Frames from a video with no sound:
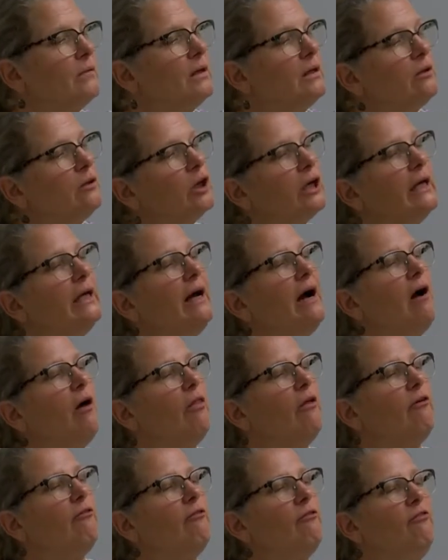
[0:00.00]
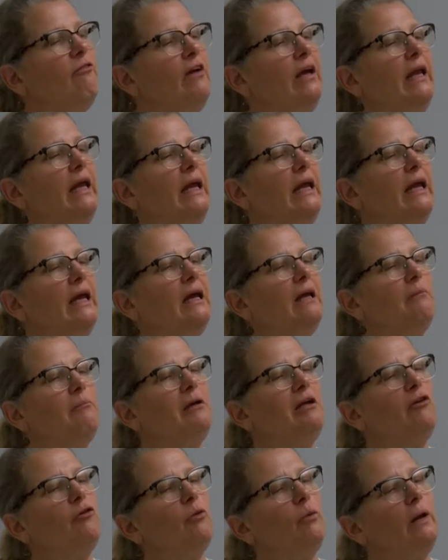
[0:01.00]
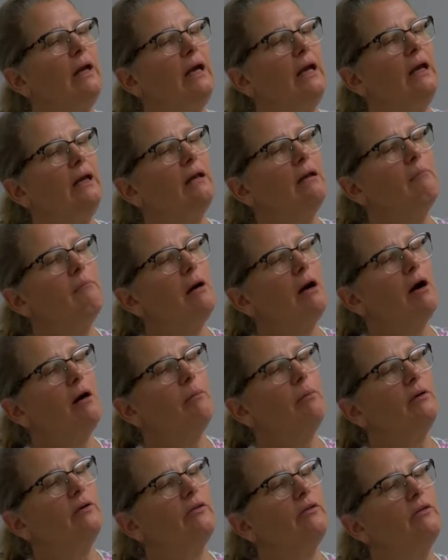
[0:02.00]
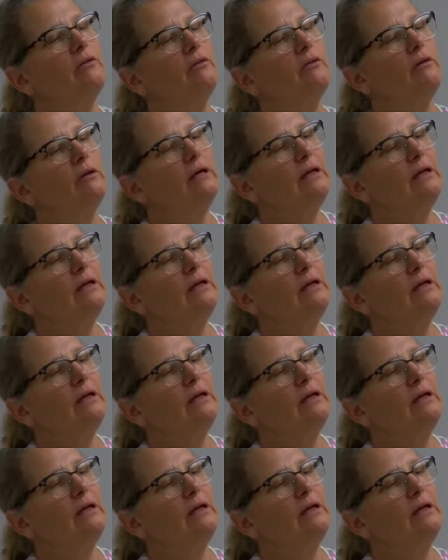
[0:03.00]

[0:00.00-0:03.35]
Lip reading: Look at how they're fitting in between the marbles.